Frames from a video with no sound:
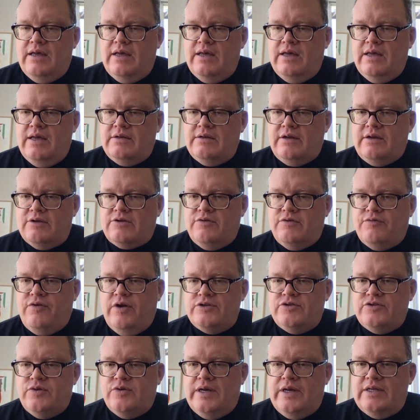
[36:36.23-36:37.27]
Dr.
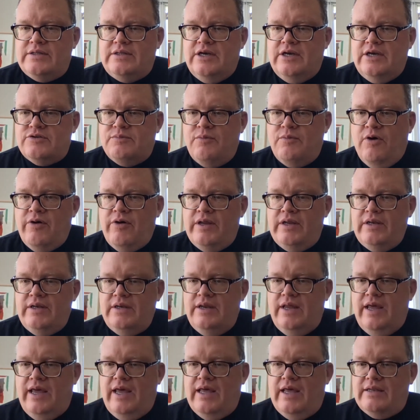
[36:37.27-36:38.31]
Francois Diaz-Morin
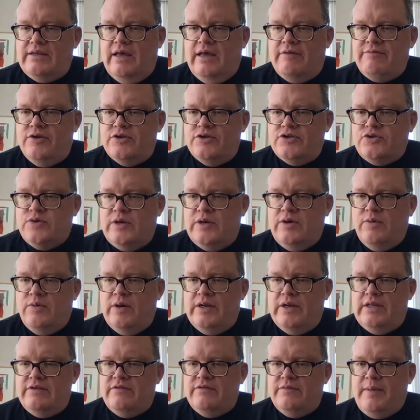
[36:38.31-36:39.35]
at Amphos 21
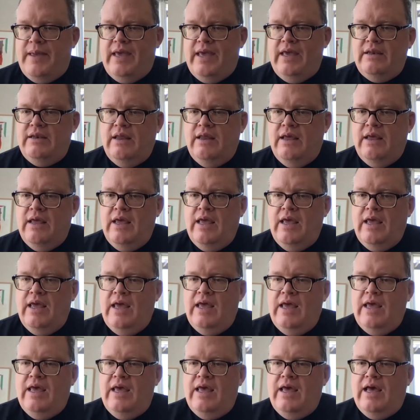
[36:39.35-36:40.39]
in Spain.
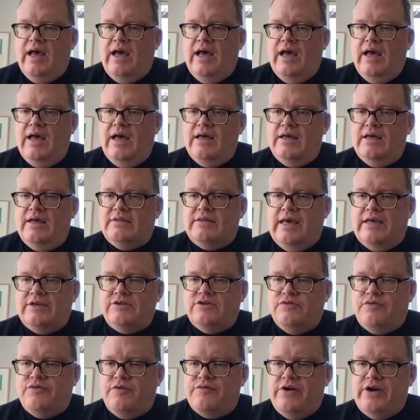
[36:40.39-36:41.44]
Thanks
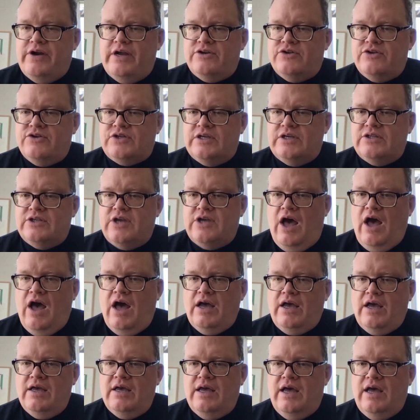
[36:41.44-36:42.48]
for a very interesting
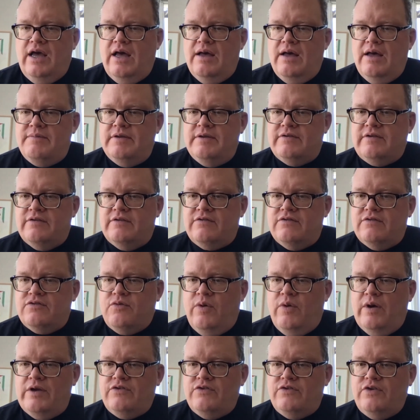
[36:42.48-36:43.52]
talk. He says his
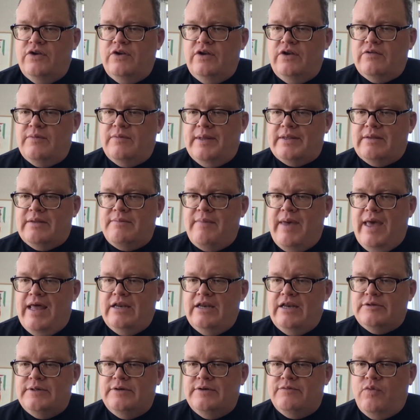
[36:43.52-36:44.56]
question is about the
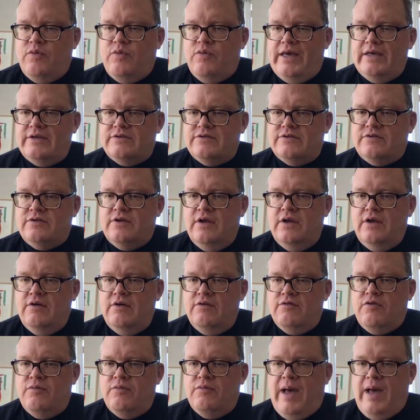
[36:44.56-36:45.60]
management of waste
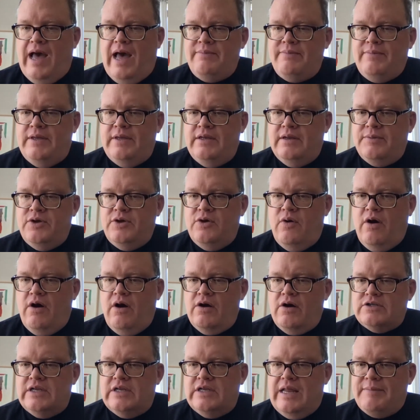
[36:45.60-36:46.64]
from
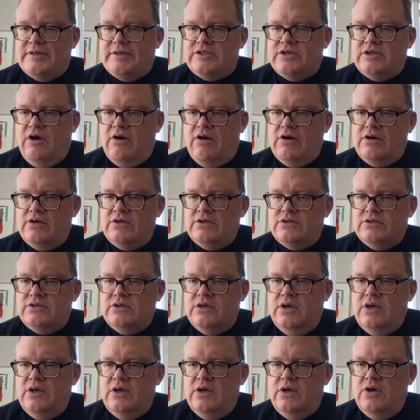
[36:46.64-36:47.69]
IPWRs and MSRs.
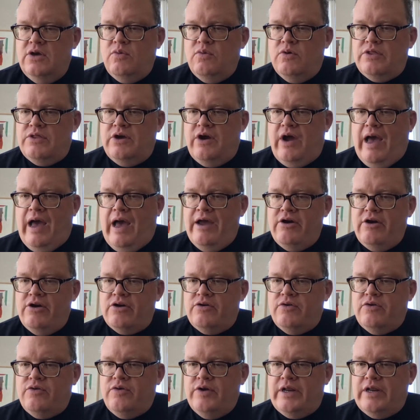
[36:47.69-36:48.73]
Would there
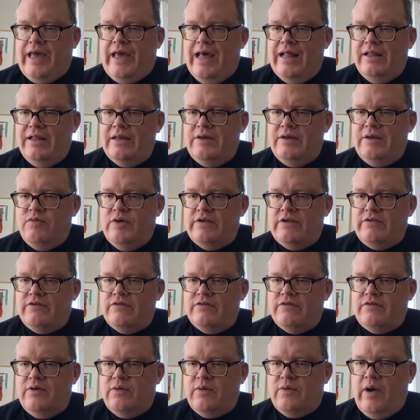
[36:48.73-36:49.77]
higher criticality
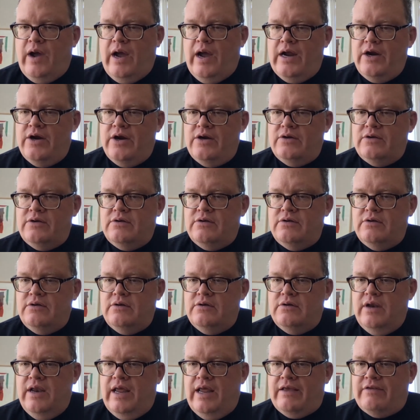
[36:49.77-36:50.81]
risks require
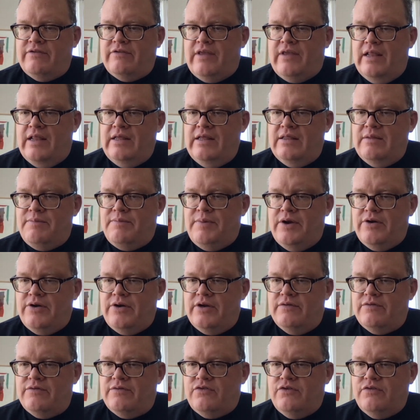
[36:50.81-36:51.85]
extending the period
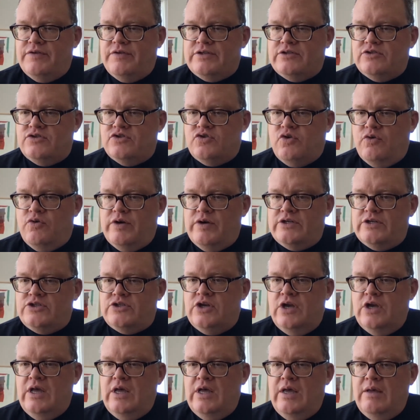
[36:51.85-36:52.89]
of surface
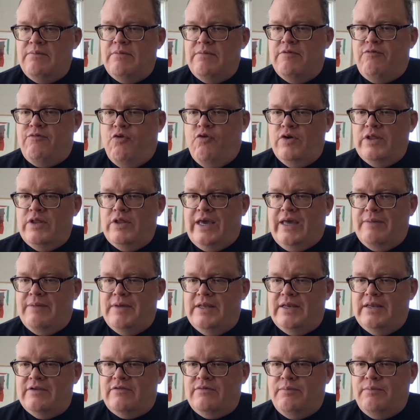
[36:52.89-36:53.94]
storage before they can be
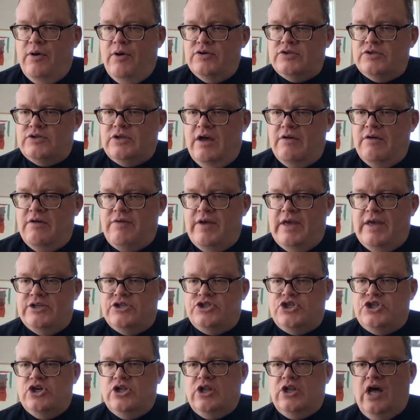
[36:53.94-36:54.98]
disposed of in
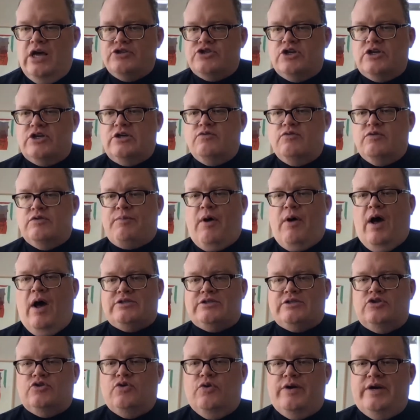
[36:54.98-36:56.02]
geologic
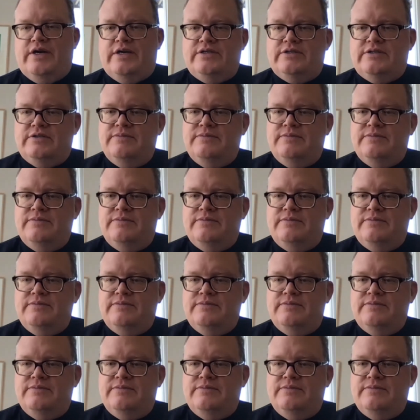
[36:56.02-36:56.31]
repositories?